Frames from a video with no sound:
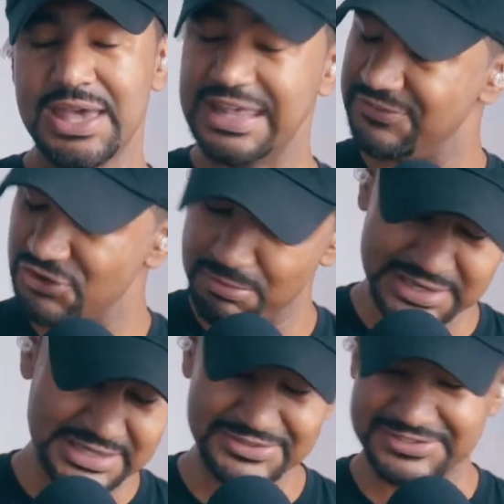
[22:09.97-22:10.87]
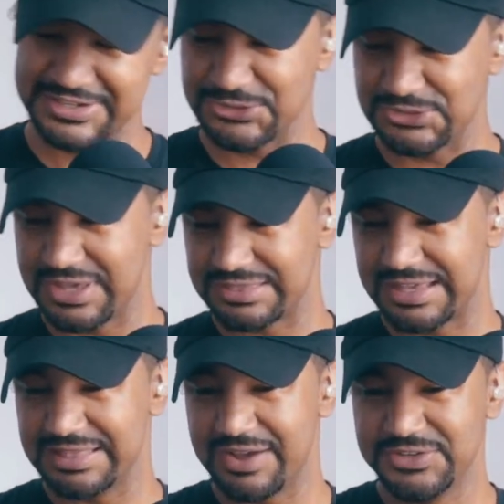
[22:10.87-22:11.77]
And if nobody else tells you that they
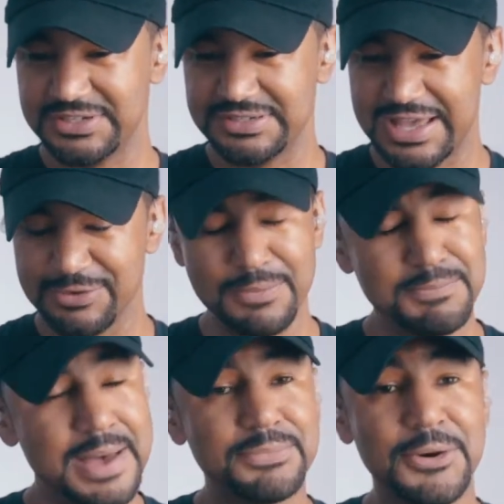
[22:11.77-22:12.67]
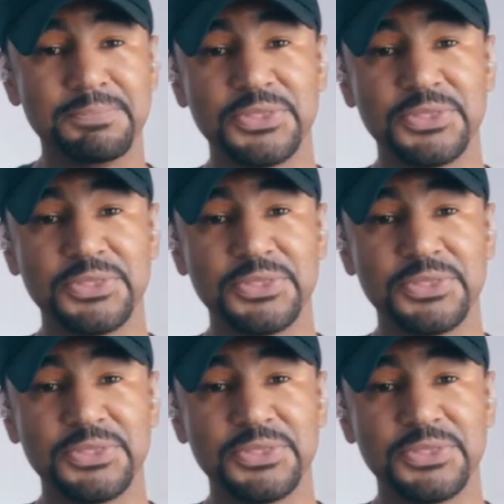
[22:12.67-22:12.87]
love you today, remember,